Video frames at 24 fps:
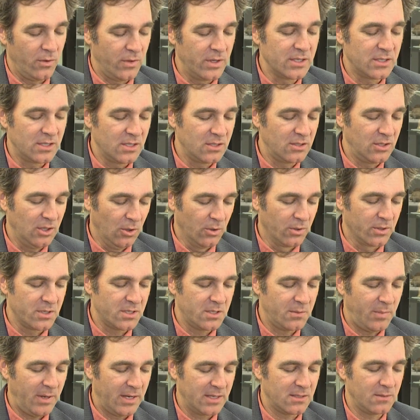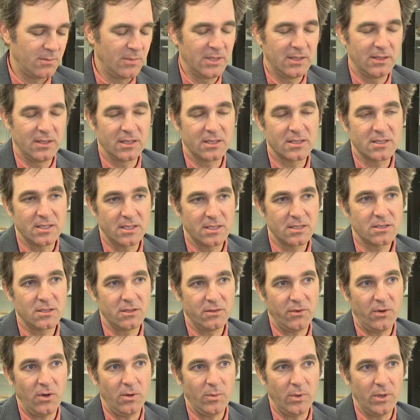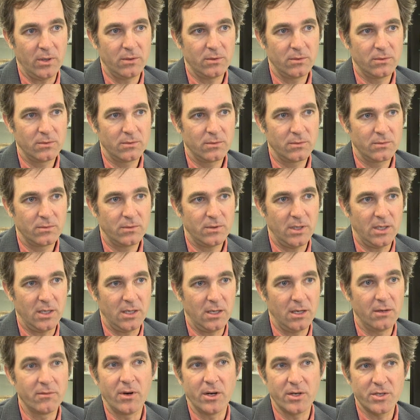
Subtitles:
This is the oldest specimen that exists of Homo, of our